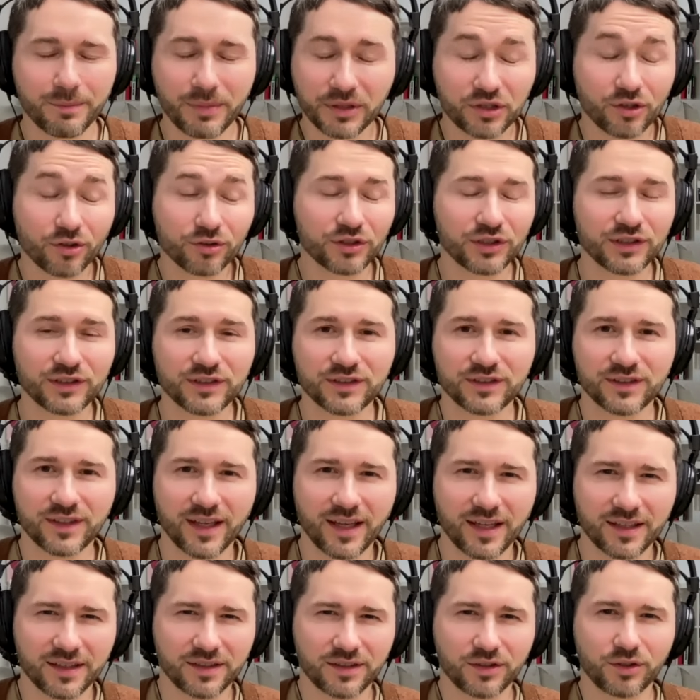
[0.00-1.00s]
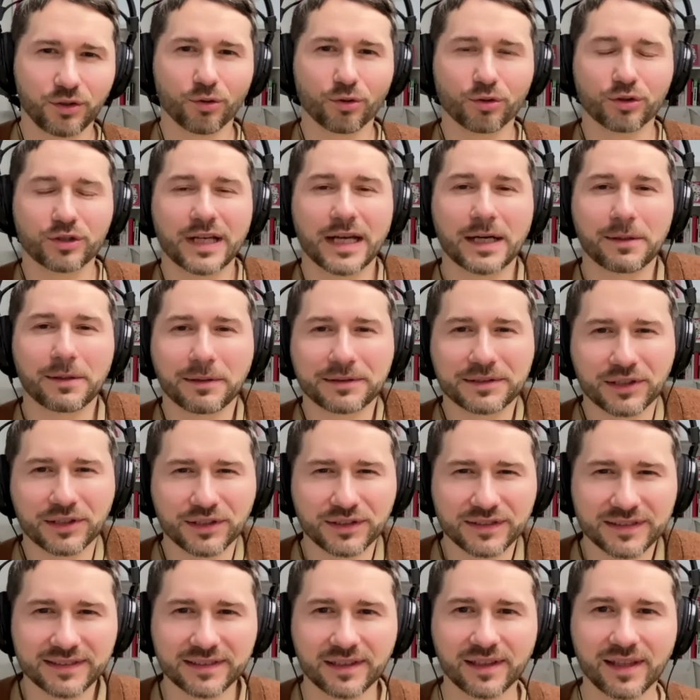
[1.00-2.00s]
notice that your
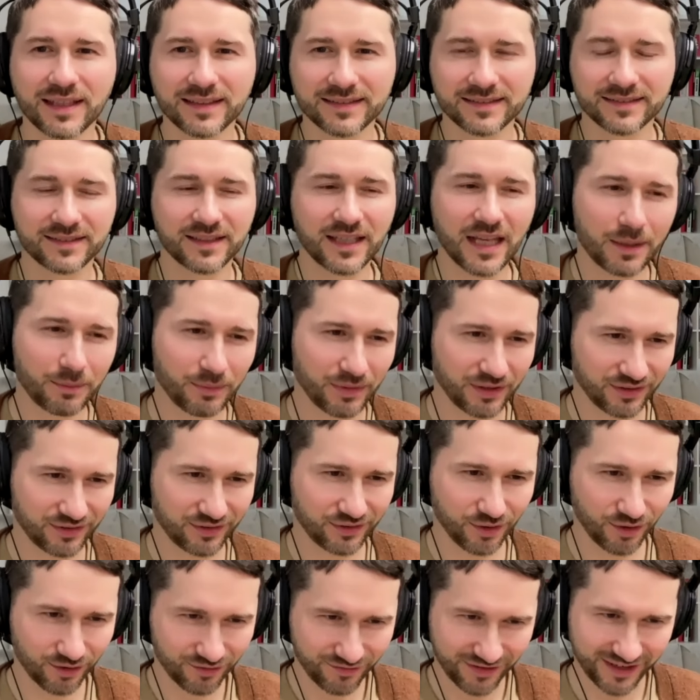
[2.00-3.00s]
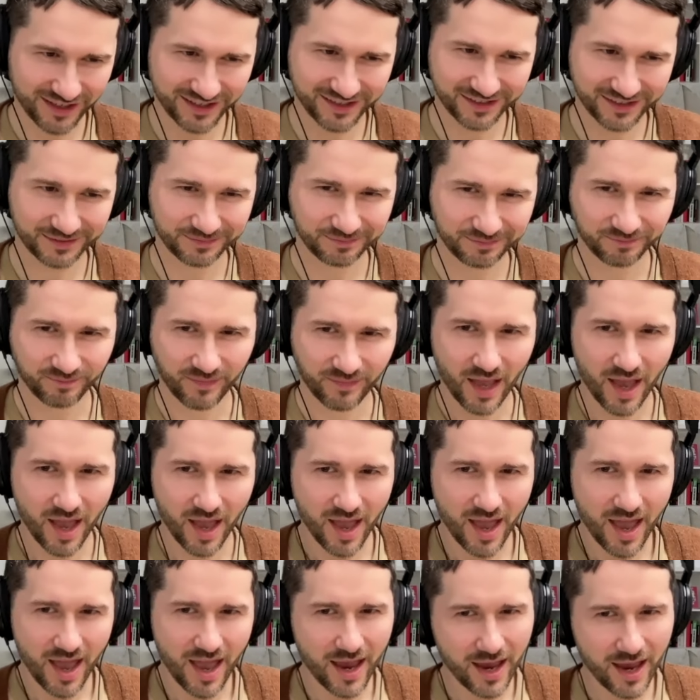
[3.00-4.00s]
character's last name is Novak,
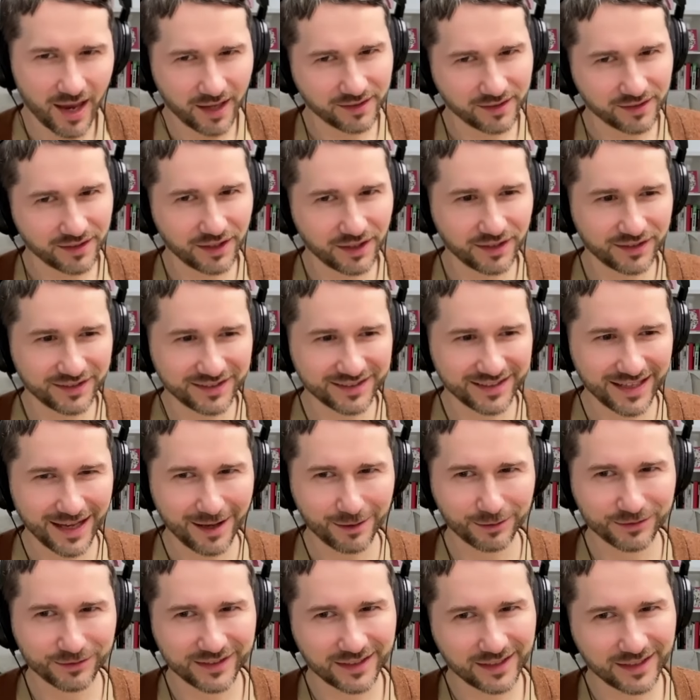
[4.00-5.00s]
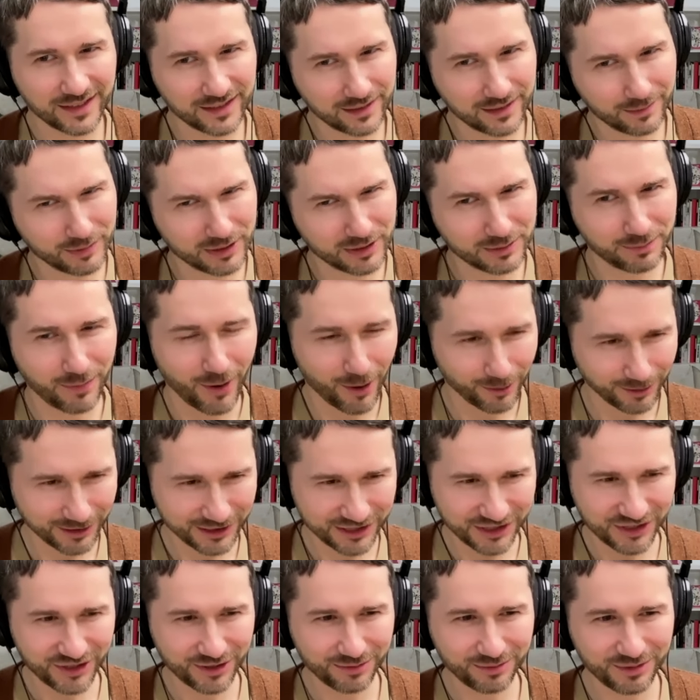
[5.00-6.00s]
and it sounds a little bit
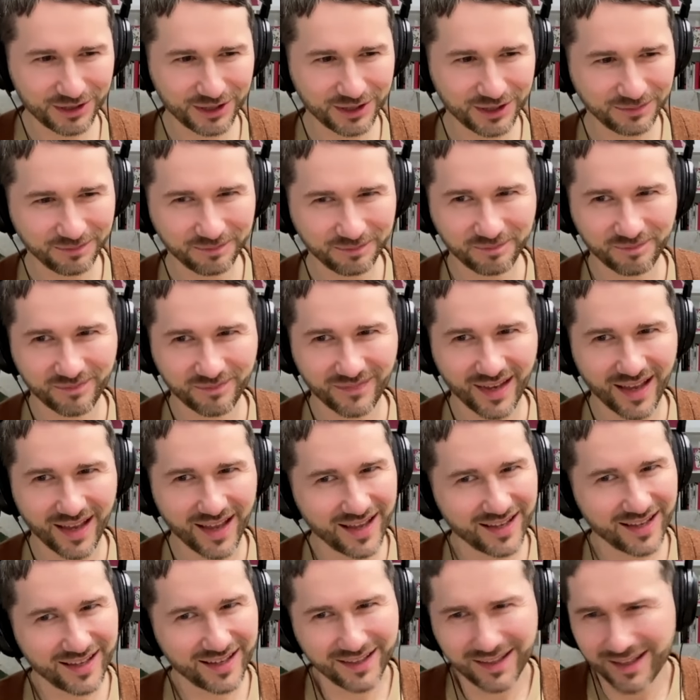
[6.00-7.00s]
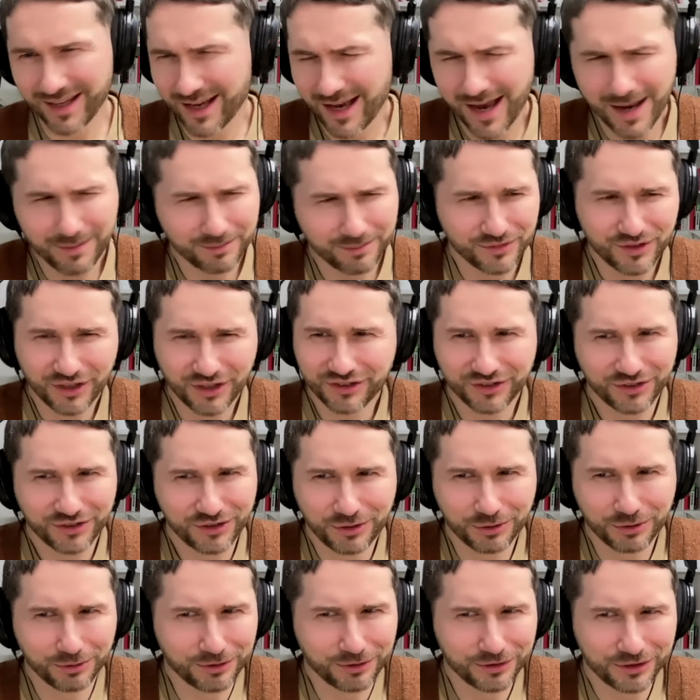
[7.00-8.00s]
Polish to me. I'm just
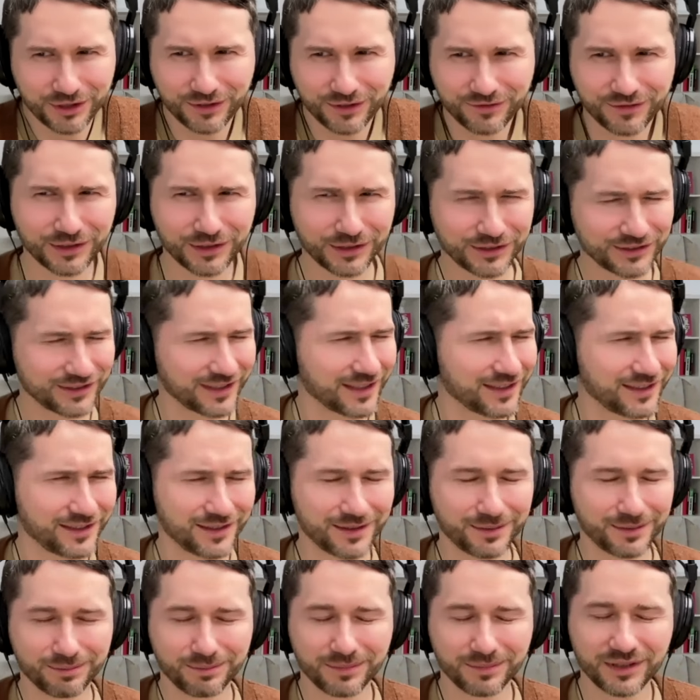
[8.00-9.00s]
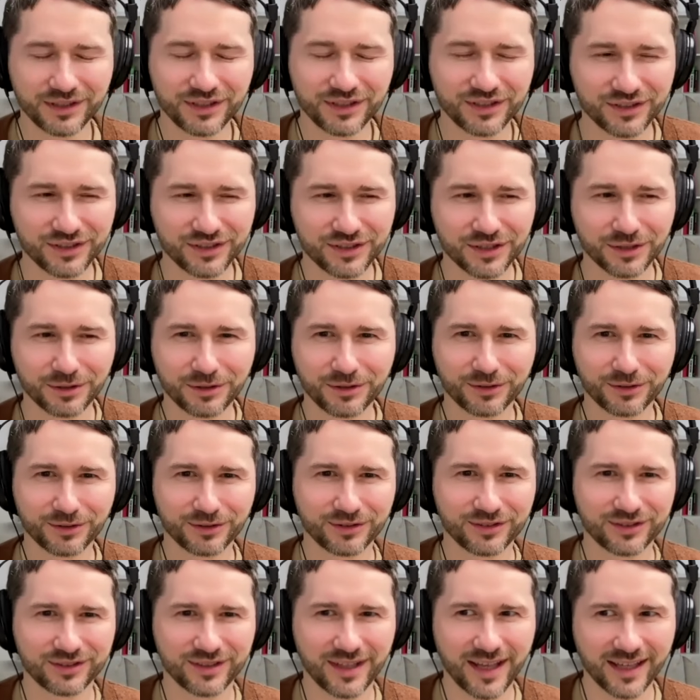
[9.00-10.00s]
curious if there's any
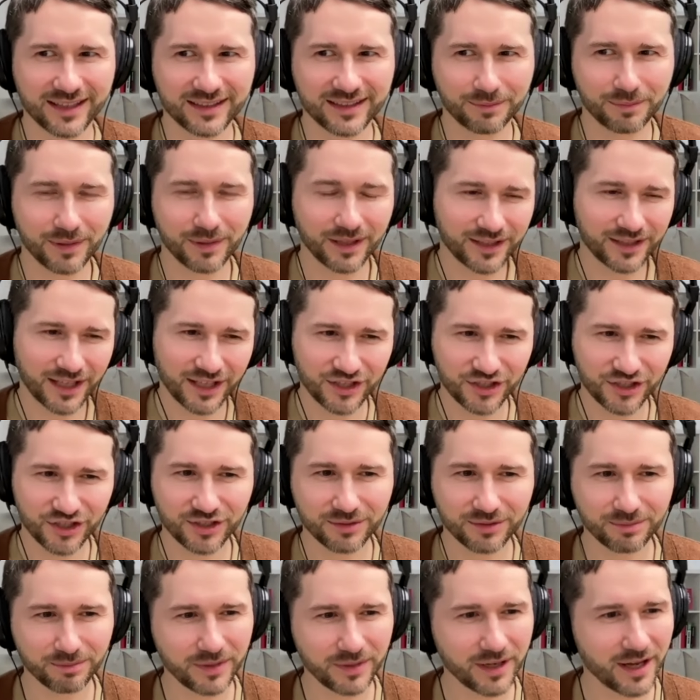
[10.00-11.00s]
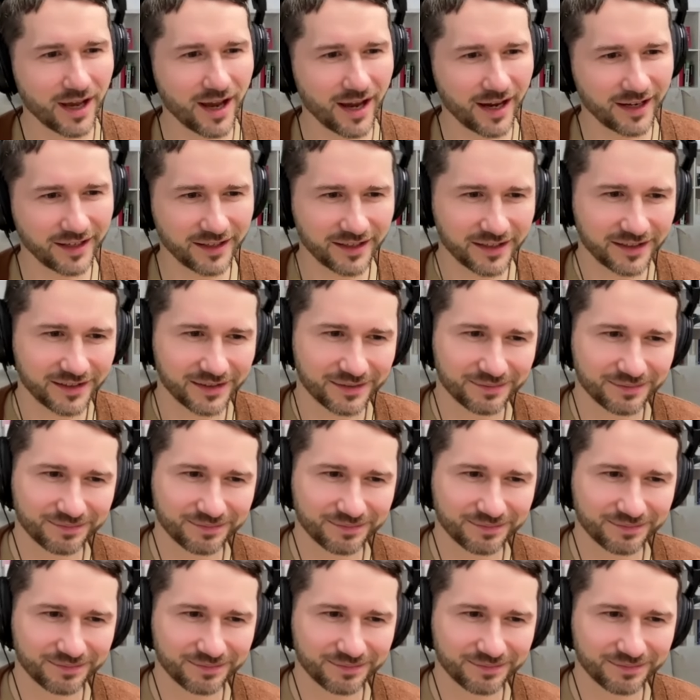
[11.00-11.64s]
mysterious explanation behind it.